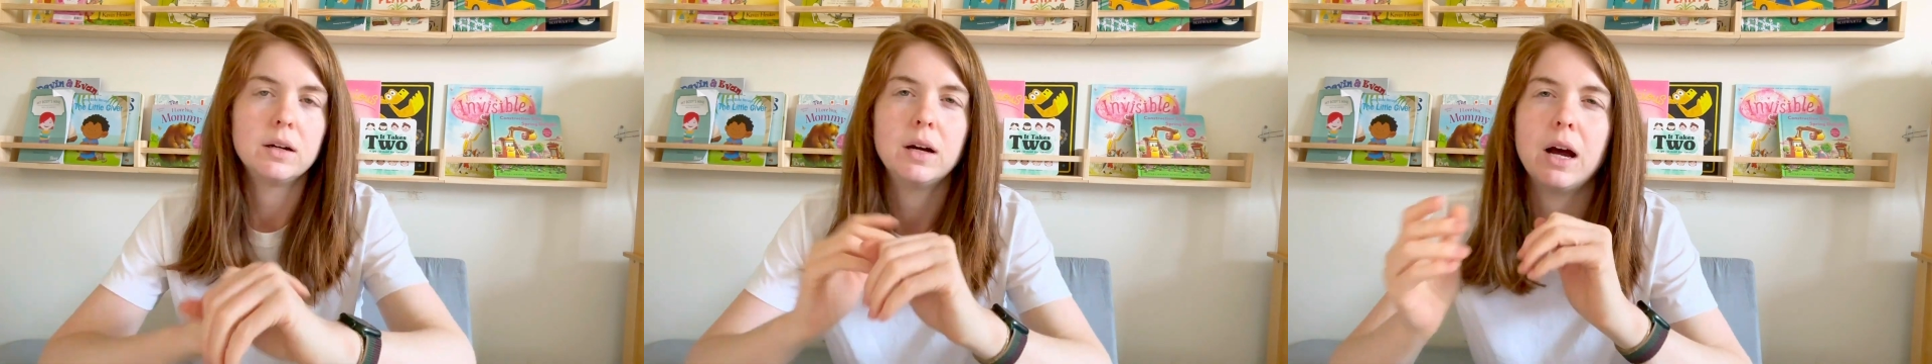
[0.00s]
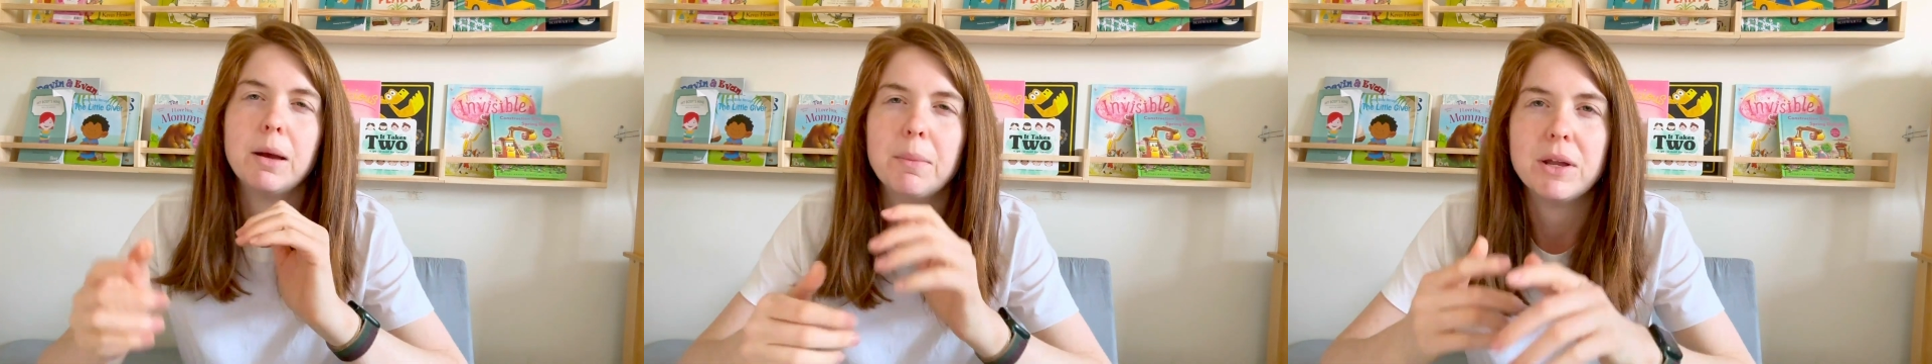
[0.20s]

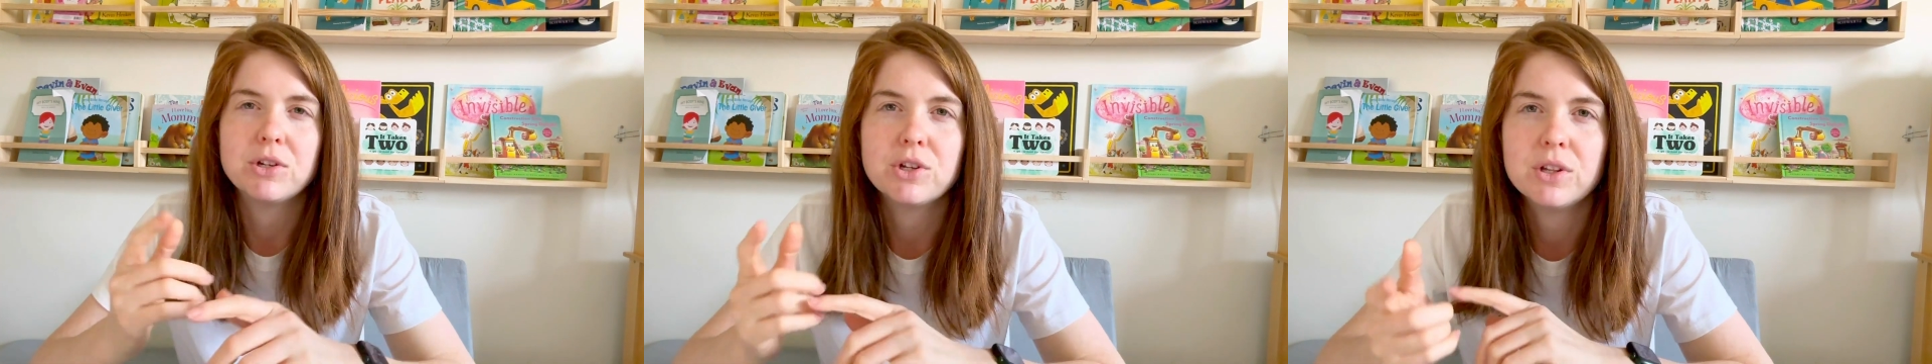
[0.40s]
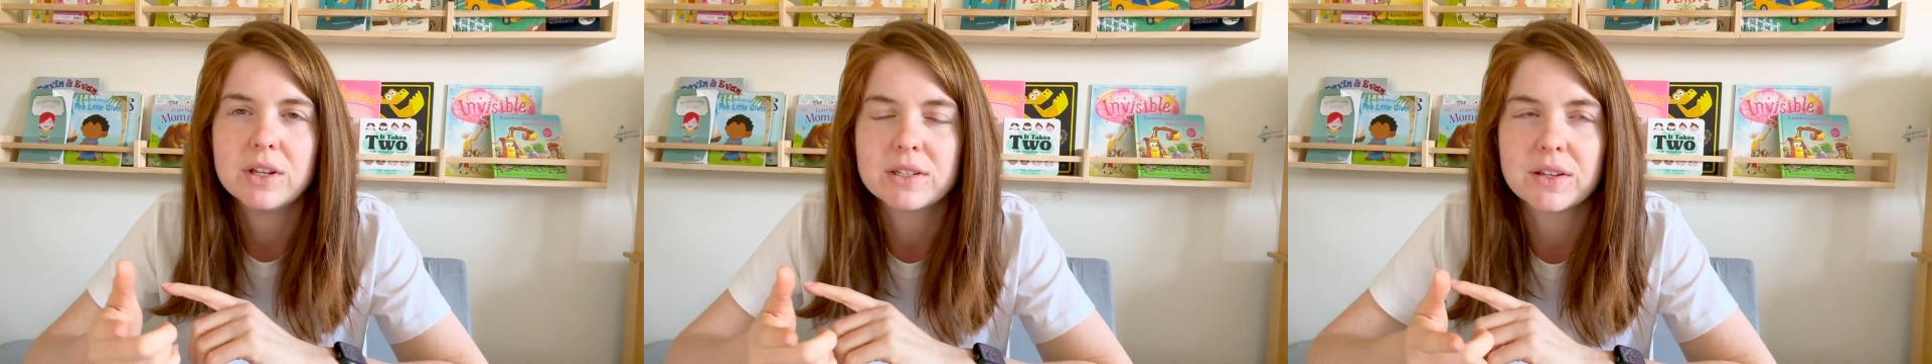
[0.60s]
I
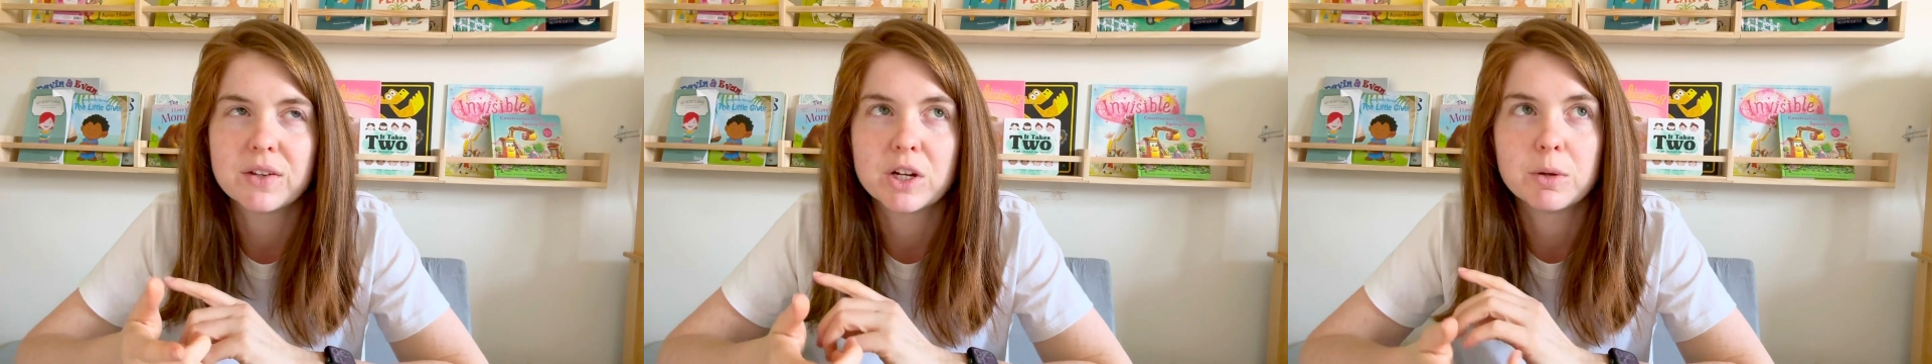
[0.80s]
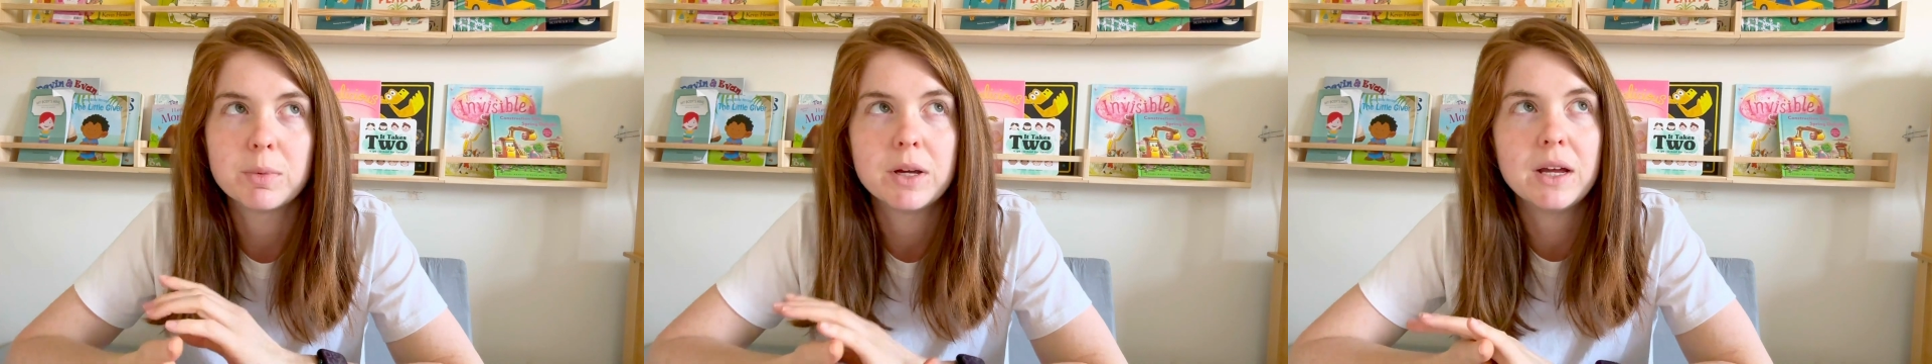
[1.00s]
mentioned this a
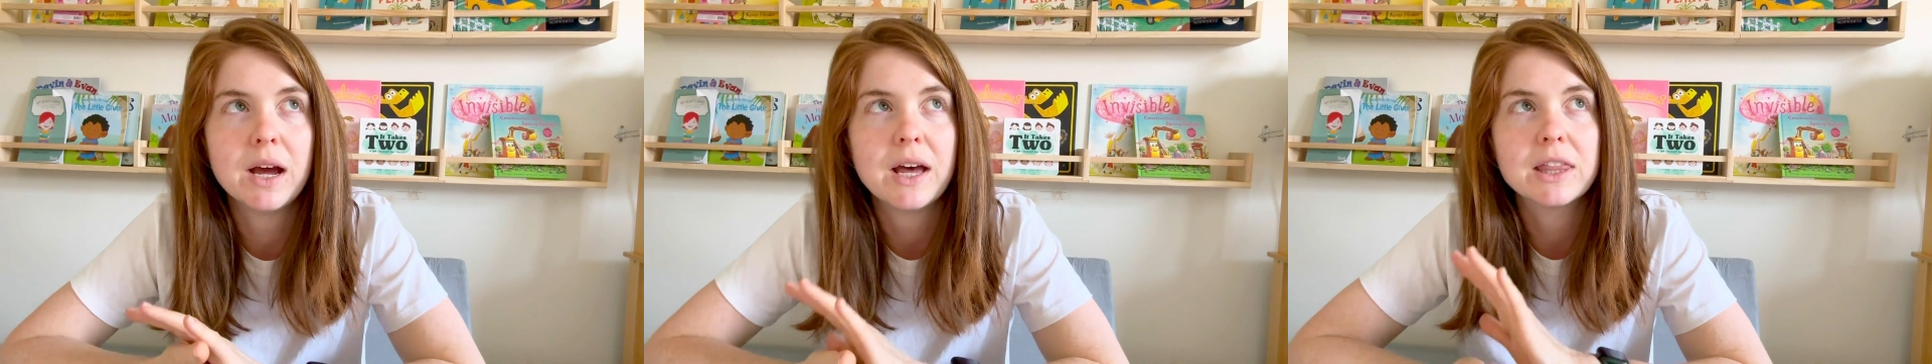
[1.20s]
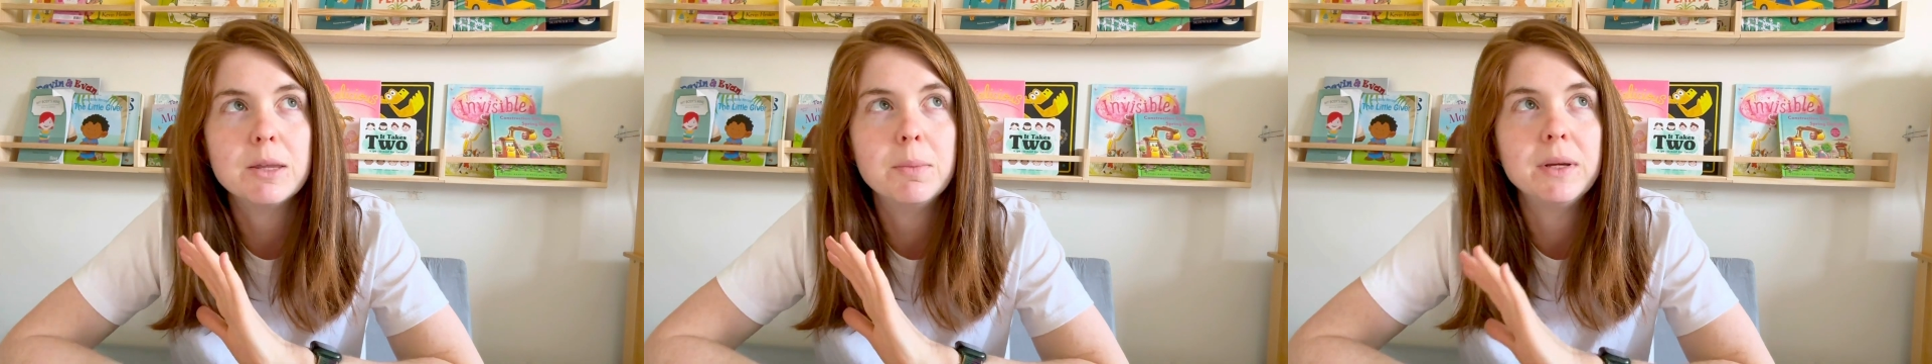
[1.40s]
little bit
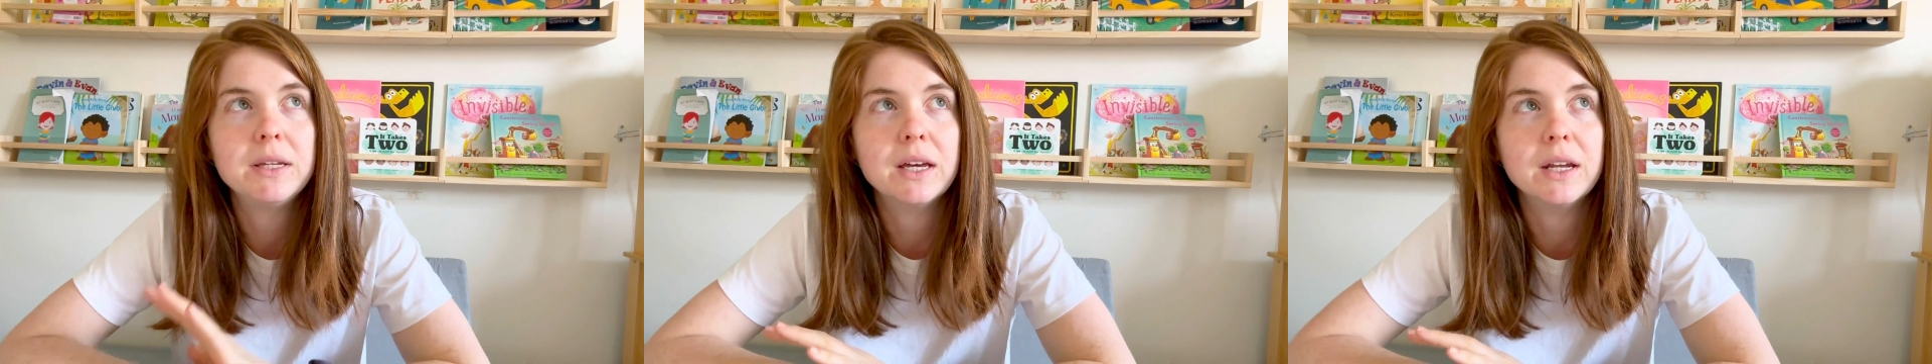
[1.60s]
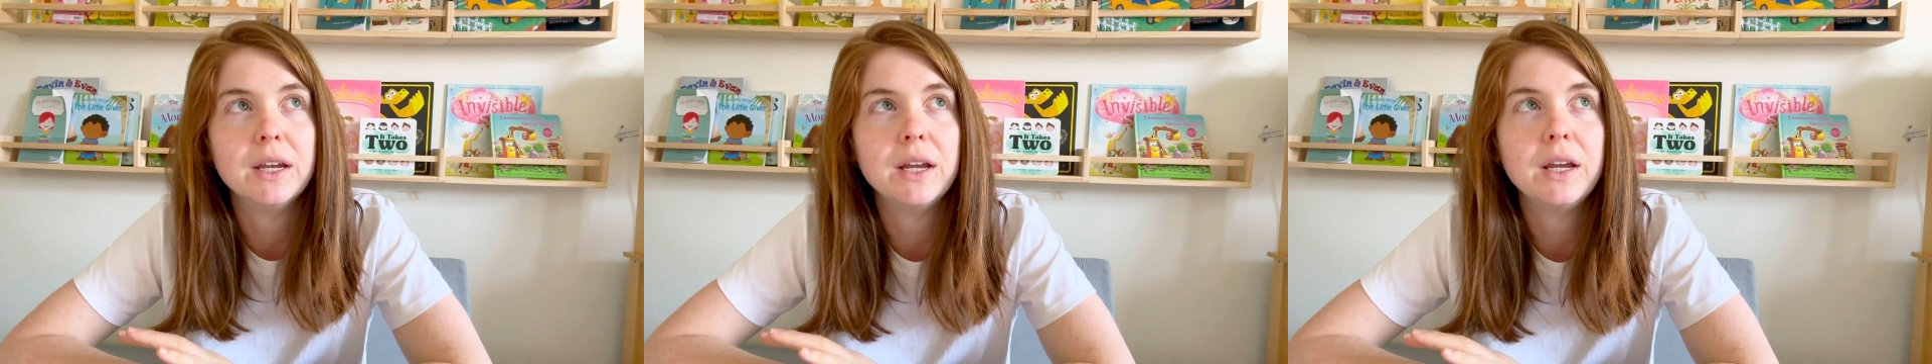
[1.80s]
at the
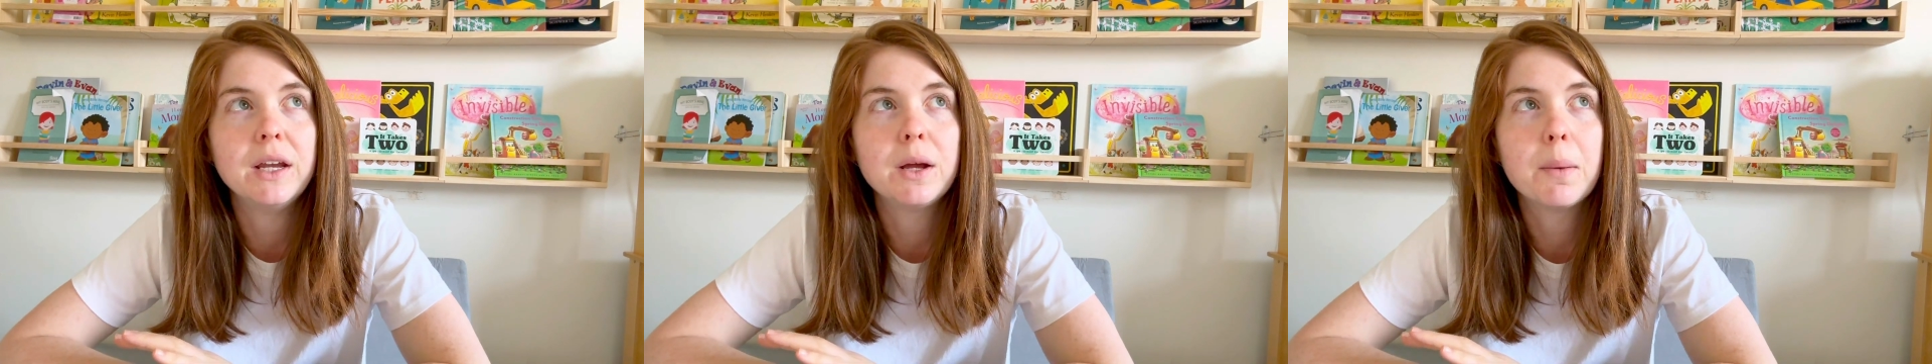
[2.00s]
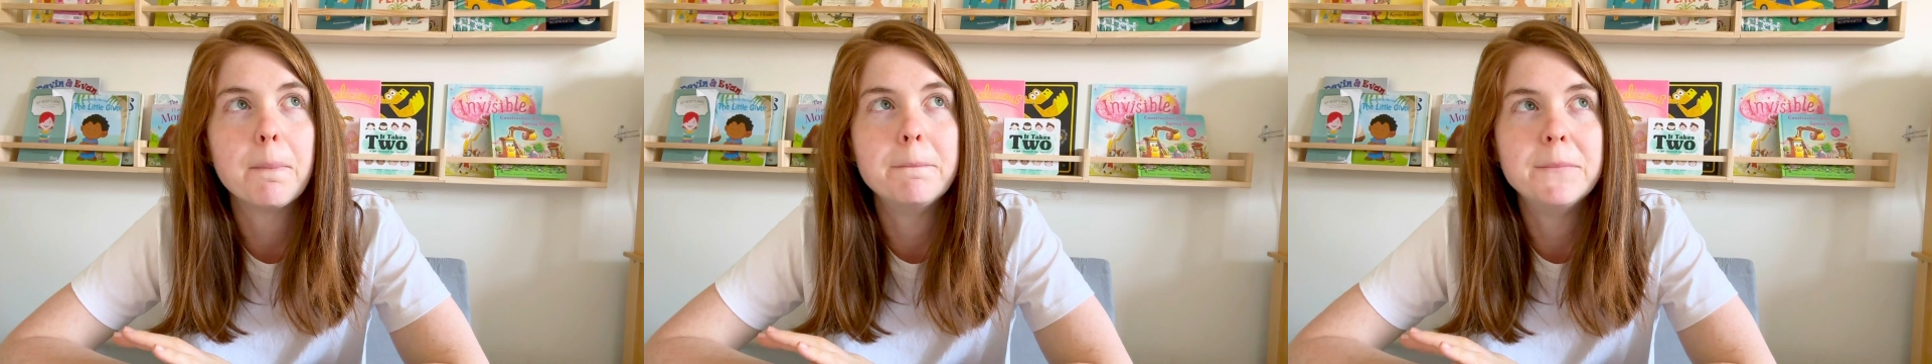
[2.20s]
beginning,